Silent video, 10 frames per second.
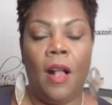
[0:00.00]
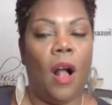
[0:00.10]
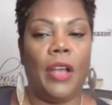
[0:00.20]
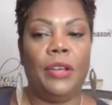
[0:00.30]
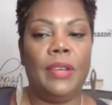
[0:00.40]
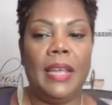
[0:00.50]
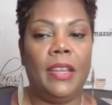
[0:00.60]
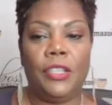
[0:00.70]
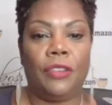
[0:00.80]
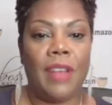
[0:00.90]
All you need
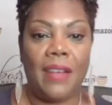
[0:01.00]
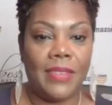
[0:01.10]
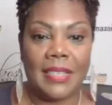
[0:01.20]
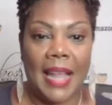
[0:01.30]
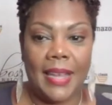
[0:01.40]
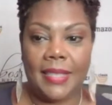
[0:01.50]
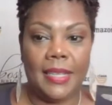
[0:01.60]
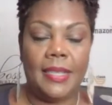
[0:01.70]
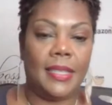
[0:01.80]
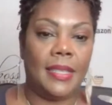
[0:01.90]
is your driver's
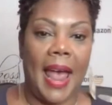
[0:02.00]
license